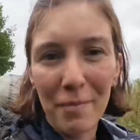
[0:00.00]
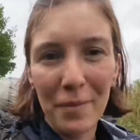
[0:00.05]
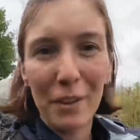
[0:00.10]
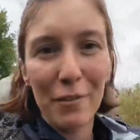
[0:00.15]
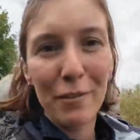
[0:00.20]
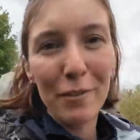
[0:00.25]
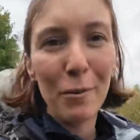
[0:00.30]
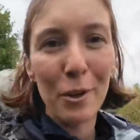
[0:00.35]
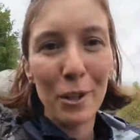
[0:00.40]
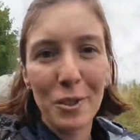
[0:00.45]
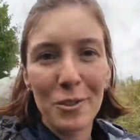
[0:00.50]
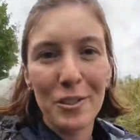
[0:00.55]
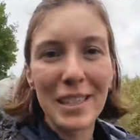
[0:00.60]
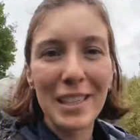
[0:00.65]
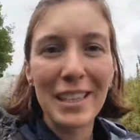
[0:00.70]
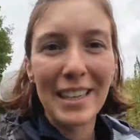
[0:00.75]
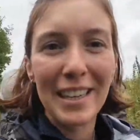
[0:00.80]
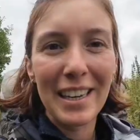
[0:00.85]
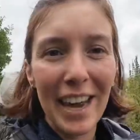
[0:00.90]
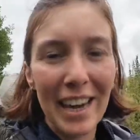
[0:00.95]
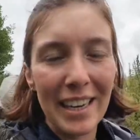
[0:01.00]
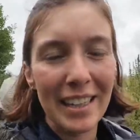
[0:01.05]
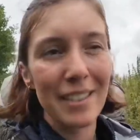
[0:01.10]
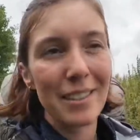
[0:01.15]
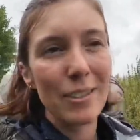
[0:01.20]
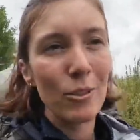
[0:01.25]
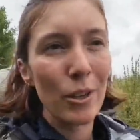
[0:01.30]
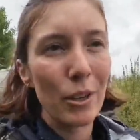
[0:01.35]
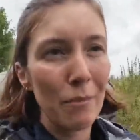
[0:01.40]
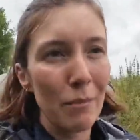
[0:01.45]
If you want to see the Lake
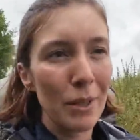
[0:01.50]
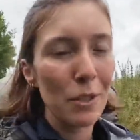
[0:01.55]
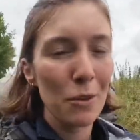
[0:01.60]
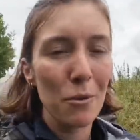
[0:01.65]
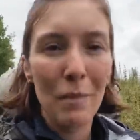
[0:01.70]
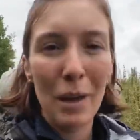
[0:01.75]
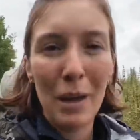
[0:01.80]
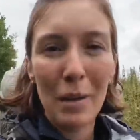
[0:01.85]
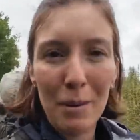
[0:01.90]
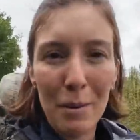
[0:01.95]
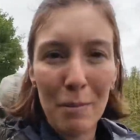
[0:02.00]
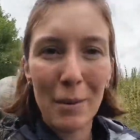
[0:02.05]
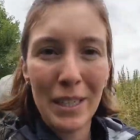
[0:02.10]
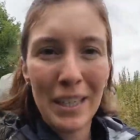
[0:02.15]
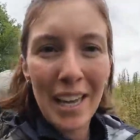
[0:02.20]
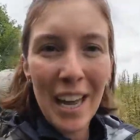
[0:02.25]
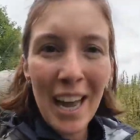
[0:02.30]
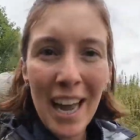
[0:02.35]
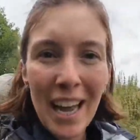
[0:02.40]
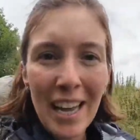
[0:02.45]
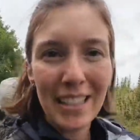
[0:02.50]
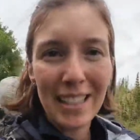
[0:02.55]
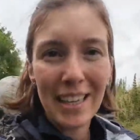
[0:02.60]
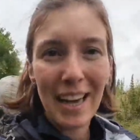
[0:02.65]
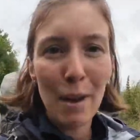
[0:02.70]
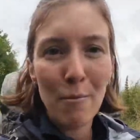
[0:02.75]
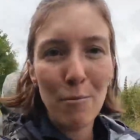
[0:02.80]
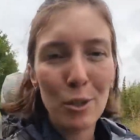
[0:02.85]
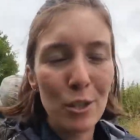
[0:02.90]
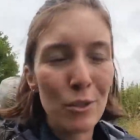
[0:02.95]
District but you're maybe a bit
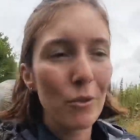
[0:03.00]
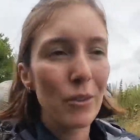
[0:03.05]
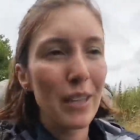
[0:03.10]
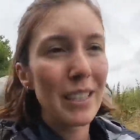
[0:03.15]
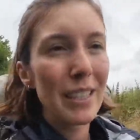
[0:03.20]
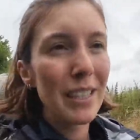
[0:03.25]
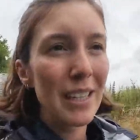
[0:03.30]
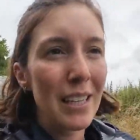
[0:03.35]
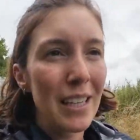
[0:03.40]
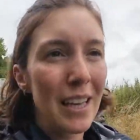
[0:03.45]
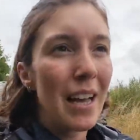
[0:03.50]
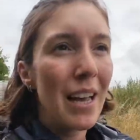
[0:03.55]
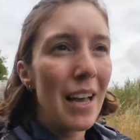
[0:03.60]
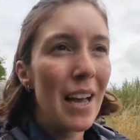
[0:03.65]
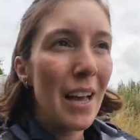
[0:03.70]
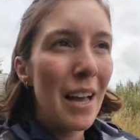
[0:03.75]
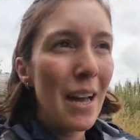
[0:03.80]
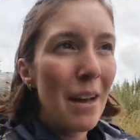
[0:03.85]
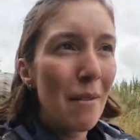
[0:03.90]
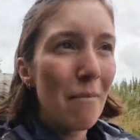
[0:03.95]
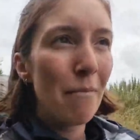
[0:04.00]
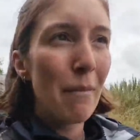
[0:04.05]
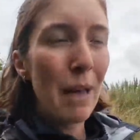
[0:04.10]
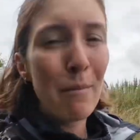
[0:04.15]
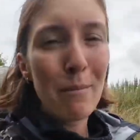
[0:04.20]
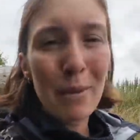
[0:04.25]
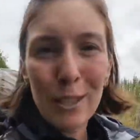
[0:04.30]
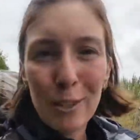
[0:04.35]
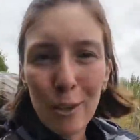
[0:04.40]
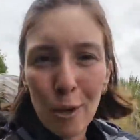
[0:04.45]
time restricted,
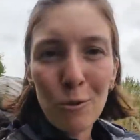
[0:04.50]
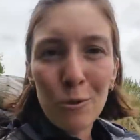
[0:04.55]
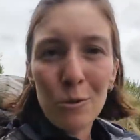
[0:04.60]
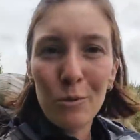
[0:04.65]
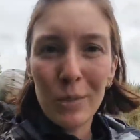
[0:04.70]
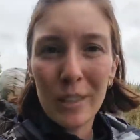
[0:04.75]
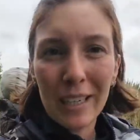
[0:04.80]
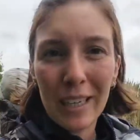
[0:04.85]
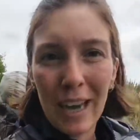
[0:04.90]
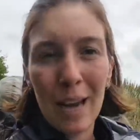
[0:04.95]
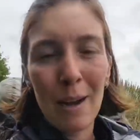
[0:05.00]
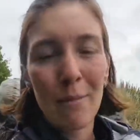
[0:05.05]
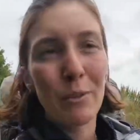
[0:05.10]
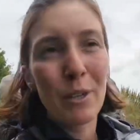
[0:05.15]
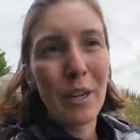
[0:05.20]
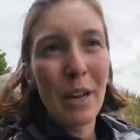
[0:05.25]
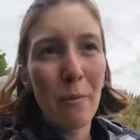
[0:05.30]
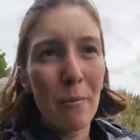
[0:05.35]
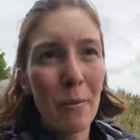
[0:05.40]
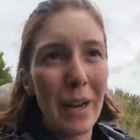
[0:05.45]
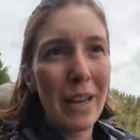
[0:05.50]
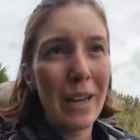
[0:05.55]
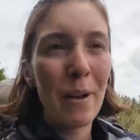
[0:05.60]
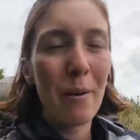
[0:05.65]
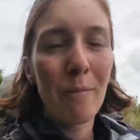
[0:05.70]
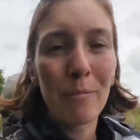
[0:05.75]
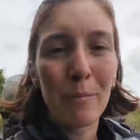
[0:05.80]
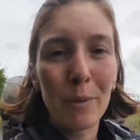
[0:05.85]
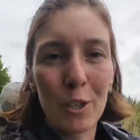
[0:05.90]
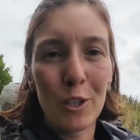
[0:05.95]
maybe don't do the Cumbria Way,
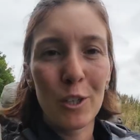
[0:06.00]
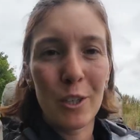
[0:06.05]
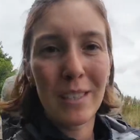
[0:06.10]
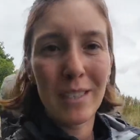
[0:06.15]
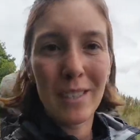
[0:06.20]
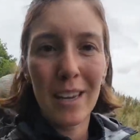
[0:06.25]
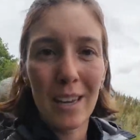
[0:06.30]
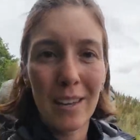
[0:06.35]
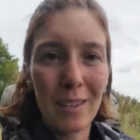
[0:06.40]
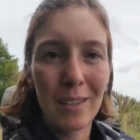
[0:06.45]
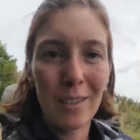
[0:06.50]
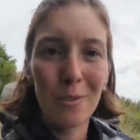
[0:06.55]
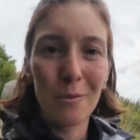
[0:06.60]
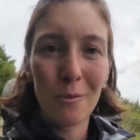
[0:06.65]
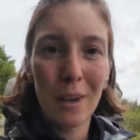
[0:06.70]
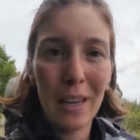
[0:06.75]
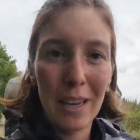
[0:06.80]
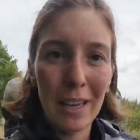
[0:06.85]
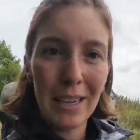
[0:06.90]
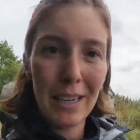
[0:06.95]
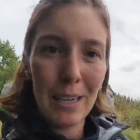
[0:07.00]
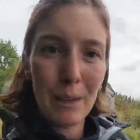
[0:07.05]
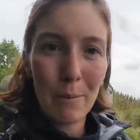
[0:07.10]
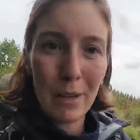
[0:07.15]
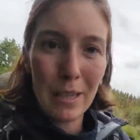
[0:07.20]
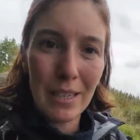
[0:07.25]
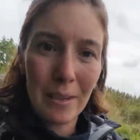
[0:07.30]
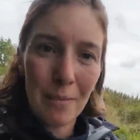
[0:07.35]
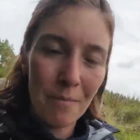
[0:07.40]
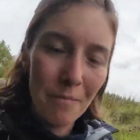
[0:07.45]
but just do a little
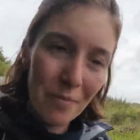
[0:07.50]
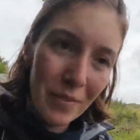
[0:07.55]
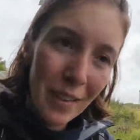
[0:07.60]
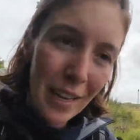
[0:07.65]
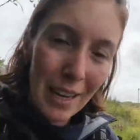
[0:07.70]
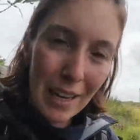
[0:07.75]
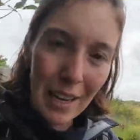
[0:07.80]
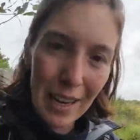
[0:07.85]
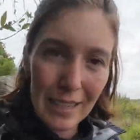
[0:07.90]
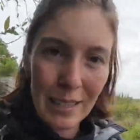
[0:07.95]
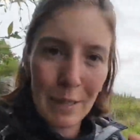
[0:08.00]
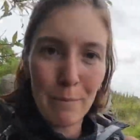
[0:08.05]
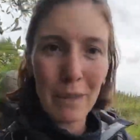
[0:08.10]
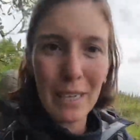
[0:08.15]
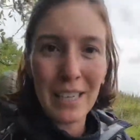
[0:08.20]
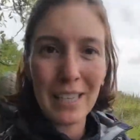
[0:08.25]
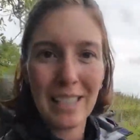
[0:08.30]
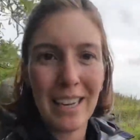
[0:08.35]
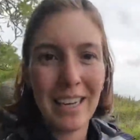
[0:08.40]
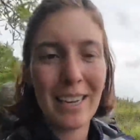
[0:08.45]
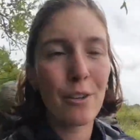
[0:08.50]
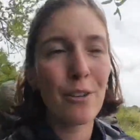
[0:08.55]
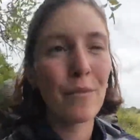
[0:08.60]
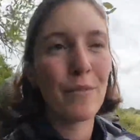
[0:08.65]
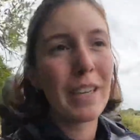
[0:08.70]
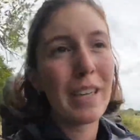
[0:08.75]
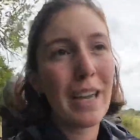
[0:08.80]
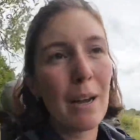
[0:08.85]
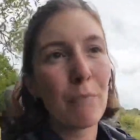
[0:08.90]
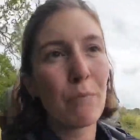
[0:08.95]
bit like the middle section of
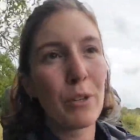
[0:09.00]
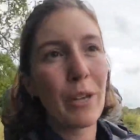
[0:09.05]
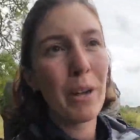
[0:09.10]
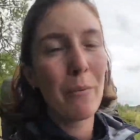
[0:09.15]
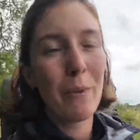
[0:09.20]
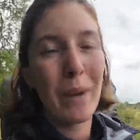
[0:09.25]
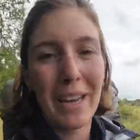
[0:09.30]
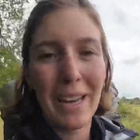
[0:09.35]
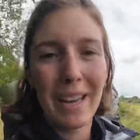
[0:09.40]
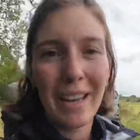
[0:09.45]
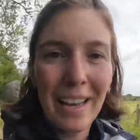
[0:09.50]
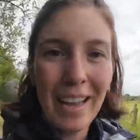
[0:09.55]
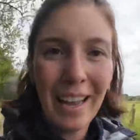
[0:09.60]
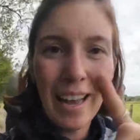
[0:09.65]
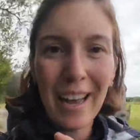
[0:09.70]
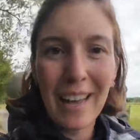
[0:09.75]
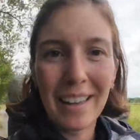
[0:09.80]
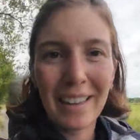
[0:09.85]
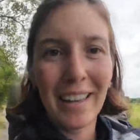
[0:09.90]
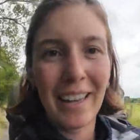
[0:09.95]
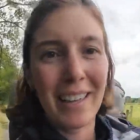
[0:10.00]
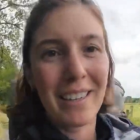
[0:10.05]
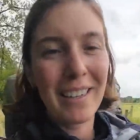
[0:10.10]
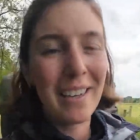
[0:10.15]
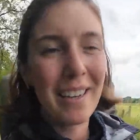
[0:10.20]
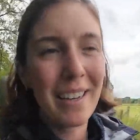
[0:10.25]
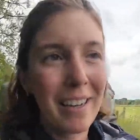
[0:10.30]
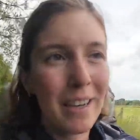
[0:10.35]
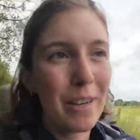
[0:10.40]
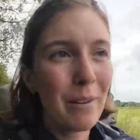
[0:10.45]
the Cumbria Way, and then
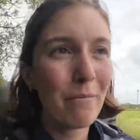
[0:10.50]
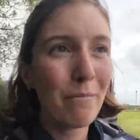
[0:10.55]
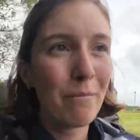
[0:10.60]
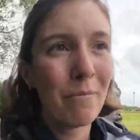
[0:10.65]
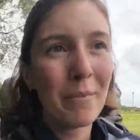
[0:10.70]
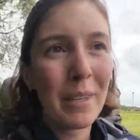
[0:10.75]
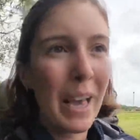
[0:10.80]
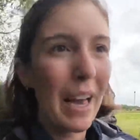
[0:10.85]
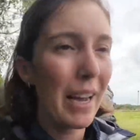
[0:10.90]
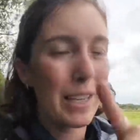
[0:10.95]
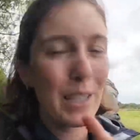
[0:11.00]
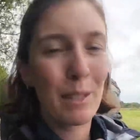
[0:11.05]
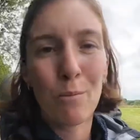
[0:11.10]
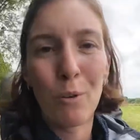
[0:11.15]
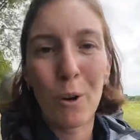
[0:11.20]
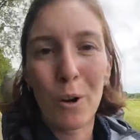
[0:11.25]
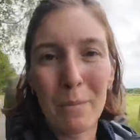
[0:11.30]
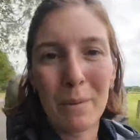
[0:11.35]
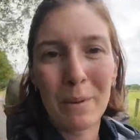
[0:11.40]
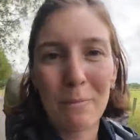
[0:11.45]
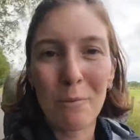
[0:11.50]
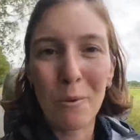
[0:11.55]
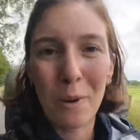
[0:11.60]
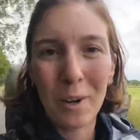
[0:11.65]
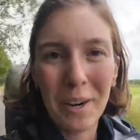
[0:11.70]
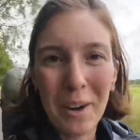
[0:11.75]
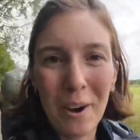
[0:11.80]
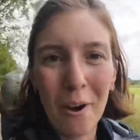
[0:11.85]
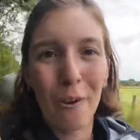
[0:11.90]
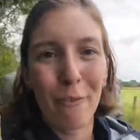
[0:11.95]
explore a bit
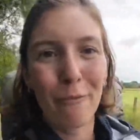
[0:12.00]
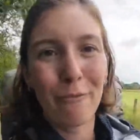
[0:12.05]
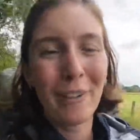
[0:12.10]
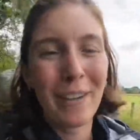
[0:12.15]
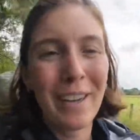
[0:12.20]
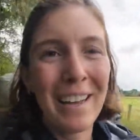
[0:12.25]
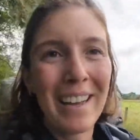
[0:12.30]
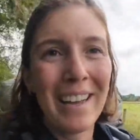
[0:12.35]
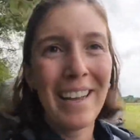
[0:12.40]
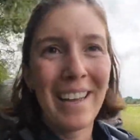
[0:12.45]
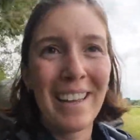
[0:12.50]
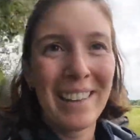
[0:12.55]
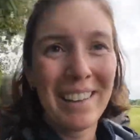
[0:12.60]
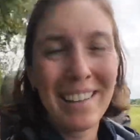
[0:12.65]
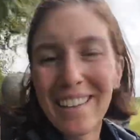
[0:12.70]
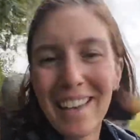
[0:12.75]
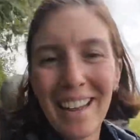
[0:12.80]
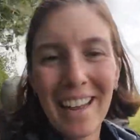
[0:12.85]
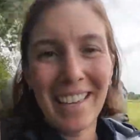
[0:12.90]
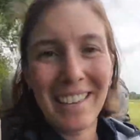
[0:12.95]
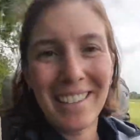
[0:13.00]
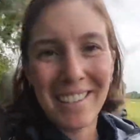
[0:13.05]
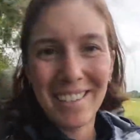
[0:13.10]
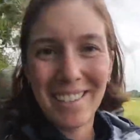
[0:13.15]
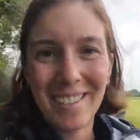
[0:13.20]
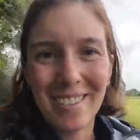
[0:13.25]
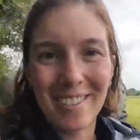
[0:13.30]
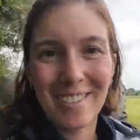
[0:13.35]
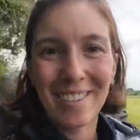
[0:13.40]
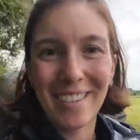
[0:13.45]
more of the Lake
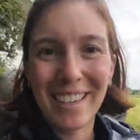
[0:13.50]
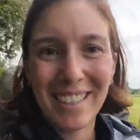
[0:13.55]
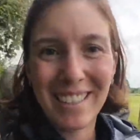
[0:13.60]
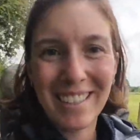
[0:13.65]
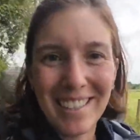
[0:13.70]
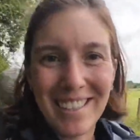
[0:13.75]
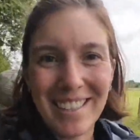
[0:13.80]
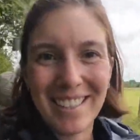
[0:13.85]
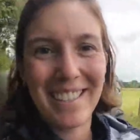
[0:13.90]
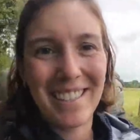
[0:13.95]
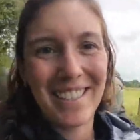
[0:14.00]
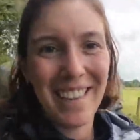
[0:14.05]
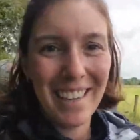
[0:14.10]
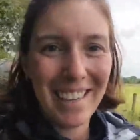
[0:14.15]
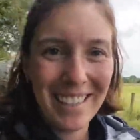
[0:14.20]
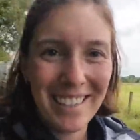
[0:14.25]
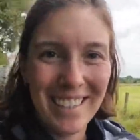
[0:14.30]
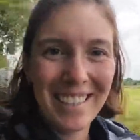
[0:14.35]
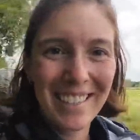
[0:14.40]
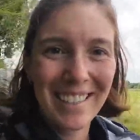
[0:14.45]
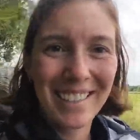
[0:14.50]
District instead.